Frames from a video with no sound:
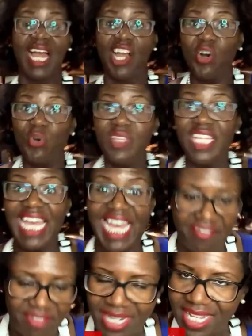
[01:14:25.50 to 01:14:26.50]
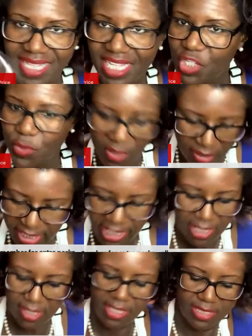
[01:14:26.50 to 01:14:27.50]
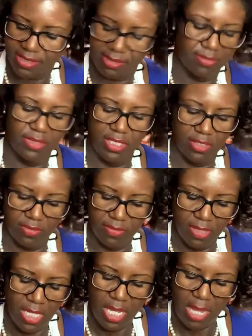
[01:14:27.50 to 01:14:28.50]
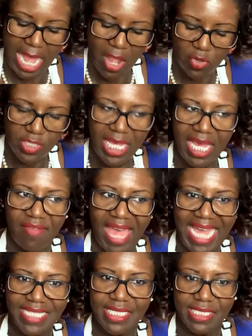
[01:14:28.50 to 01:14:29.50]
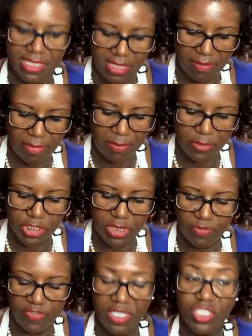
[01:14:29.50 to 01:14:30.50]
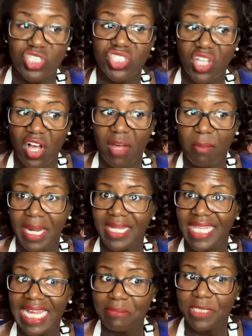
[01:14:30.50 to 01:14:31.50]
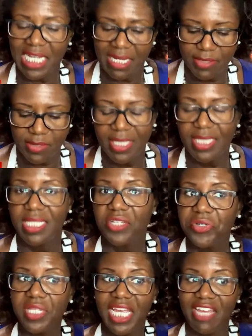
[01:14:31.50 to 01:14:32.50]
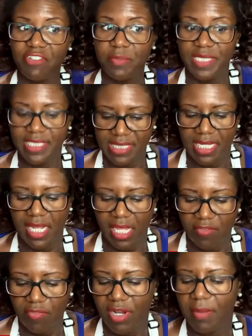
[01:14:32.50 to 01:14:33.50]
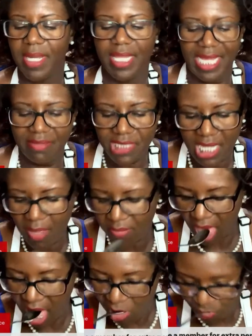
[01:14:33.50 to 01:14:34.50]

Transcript: I only have, not that you all care, and it's, you know, I only have access to the membership functions on my laptop, so I literally have to be sitting in front of my laptop.